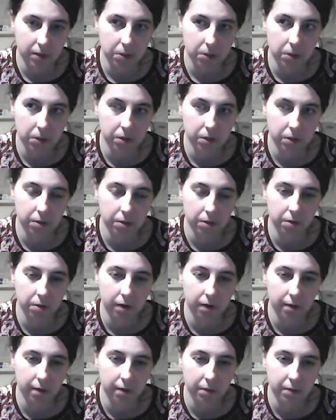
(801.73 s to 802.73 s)
So
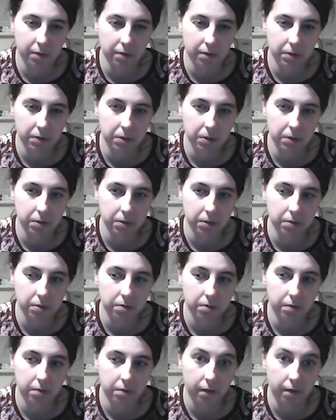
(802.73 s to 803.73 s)
I'm going
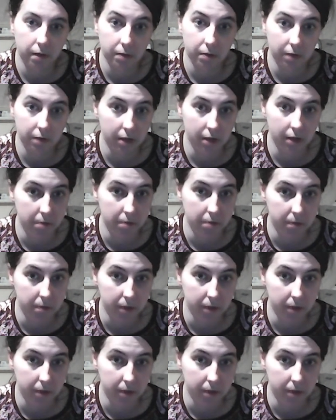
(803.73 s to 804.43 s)
to love you and leave you